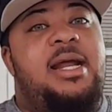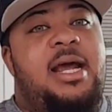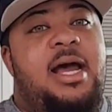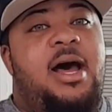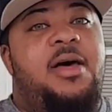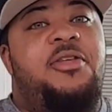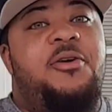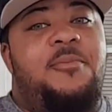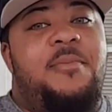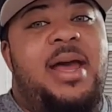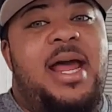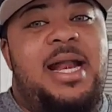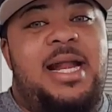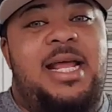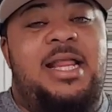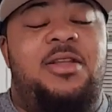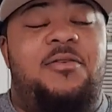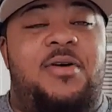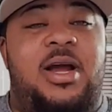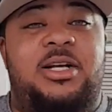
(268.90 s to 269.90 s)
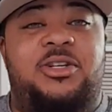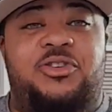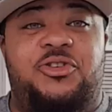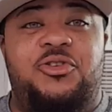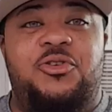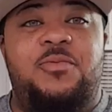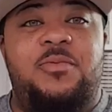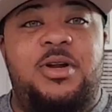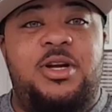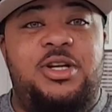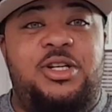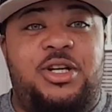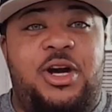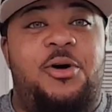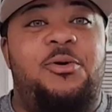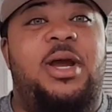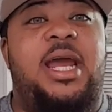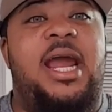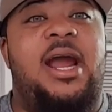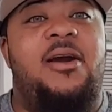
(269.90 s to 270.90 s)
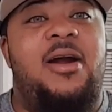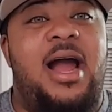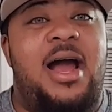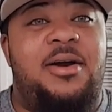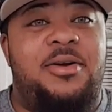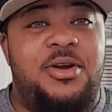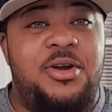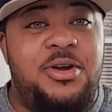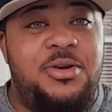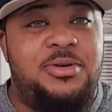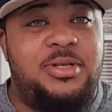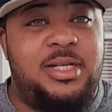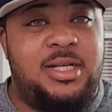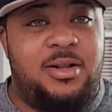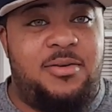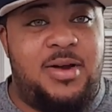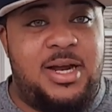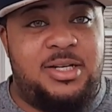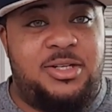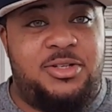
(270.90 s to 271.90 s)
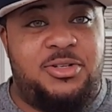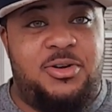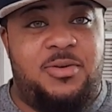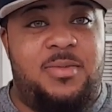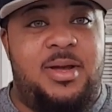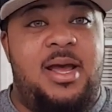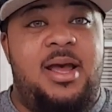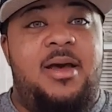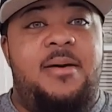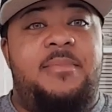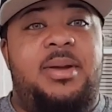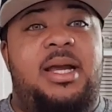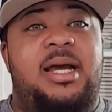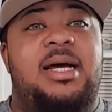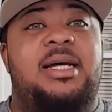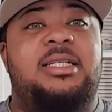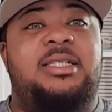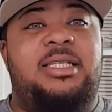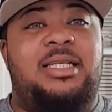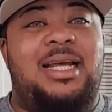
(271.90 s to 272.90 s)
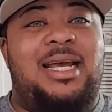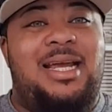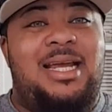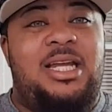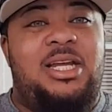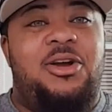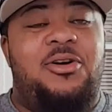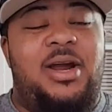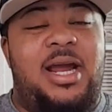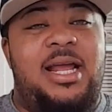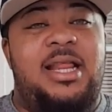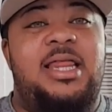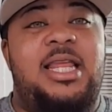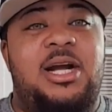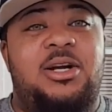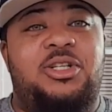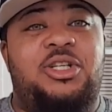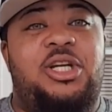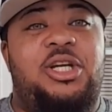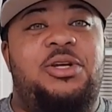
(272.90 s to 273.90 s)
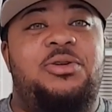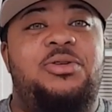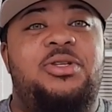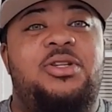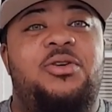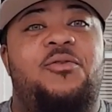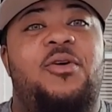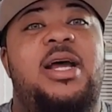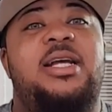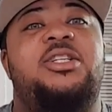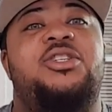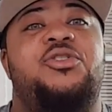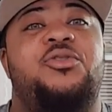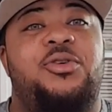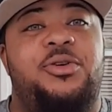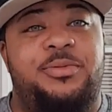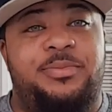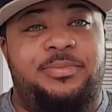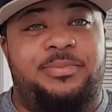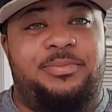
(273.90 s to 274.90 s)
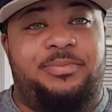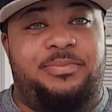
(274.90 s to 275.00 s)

other men in the restroom don't care how you're using the restroom because you're in there to use the restroom.